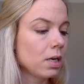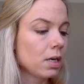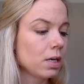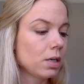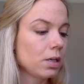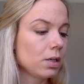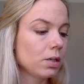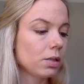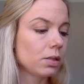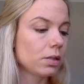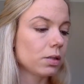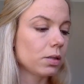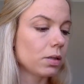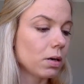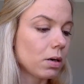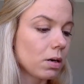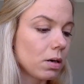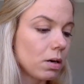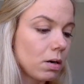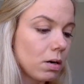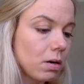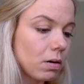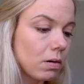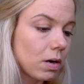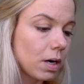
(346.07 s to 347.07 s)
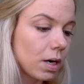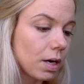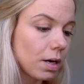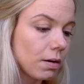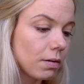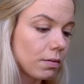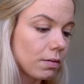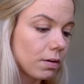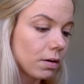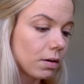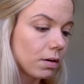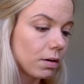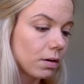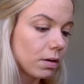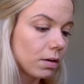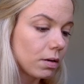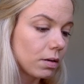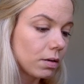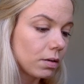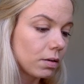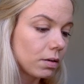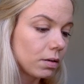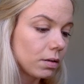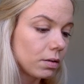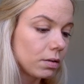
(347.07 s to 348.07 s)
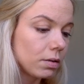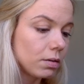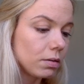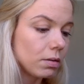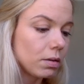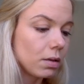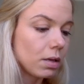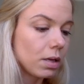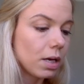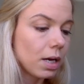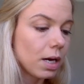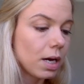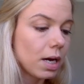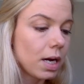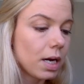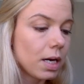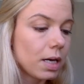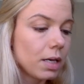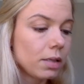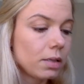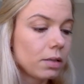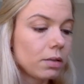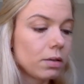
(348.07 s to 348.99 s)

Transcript: So I will do that.